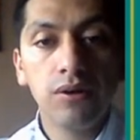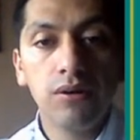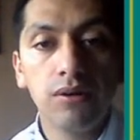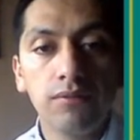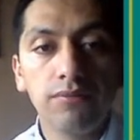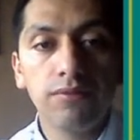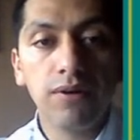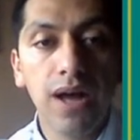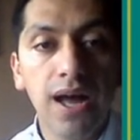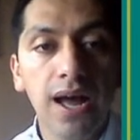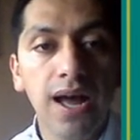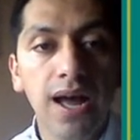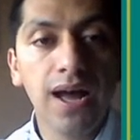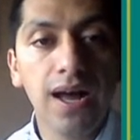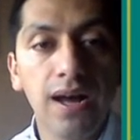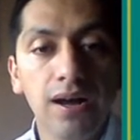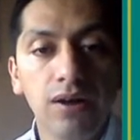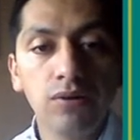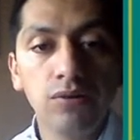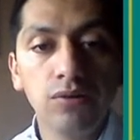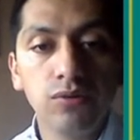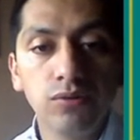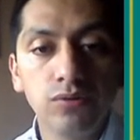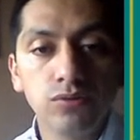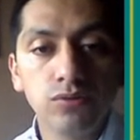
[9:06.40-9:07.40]
of
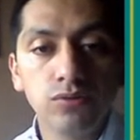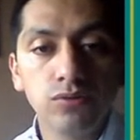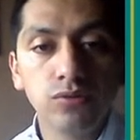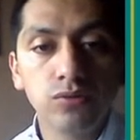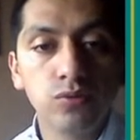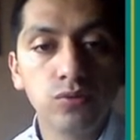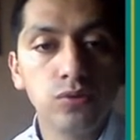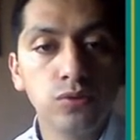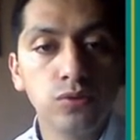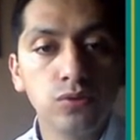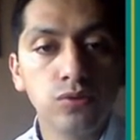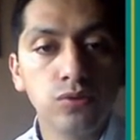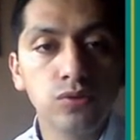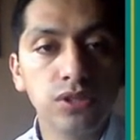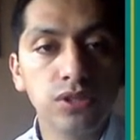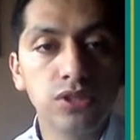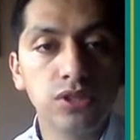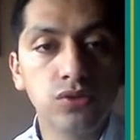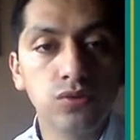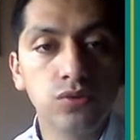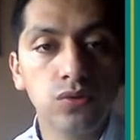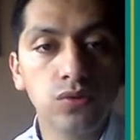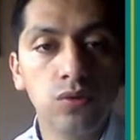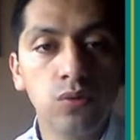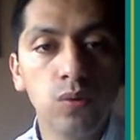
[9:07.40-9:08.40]
how to use
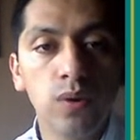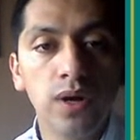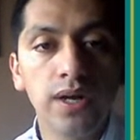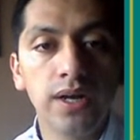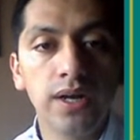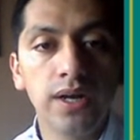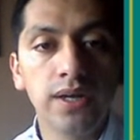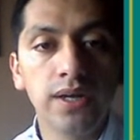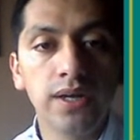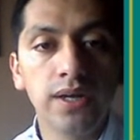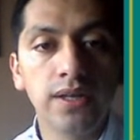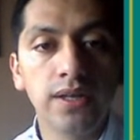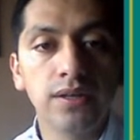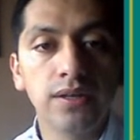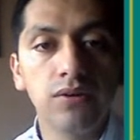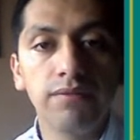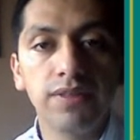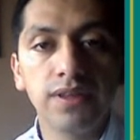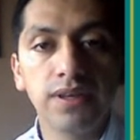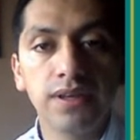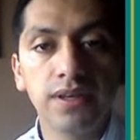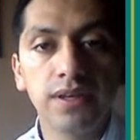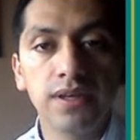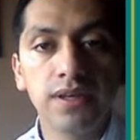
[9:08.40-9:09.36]
each one of